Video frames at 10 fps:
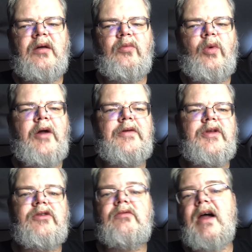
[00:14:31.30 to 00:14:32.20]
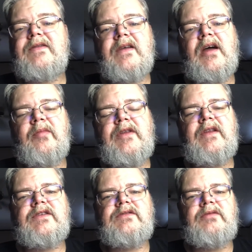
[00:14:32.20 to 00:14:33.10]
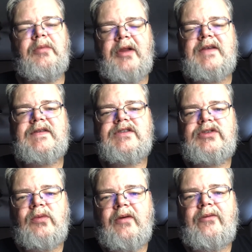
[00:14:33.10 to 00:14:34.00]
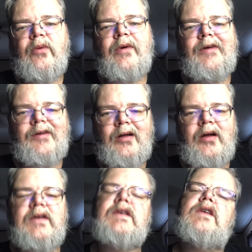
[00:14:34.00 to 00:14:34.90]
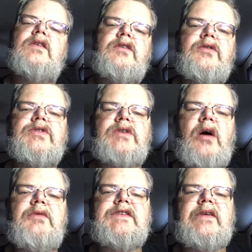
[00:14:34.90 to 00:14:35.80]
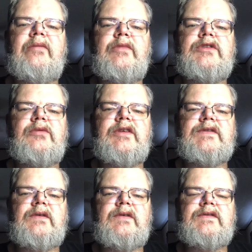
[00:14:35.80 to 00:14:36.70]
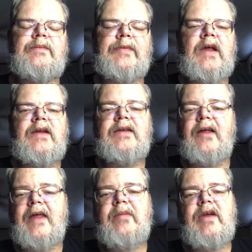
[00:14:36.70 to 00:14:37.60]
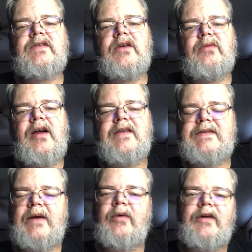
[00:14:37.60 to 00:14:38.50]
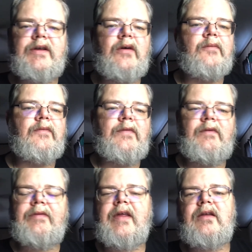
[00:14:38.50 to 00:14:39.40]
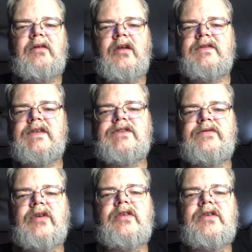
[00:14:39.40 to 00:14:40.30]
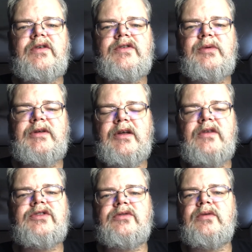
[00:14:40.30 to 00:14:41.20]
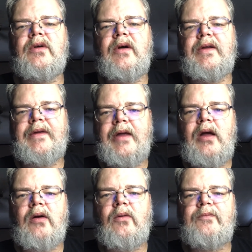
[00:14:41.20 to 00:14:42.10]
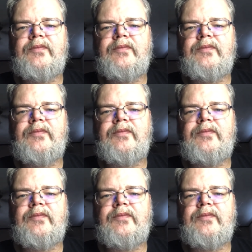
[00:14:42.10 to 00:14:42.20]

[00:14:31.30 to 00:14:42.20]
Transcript: Whether you like the company, the place that you work for or not, you should always give them a 2 weeks notice. Now they may turn around and say, well, since you've turned in your 2 week notice, you can go ahead and go.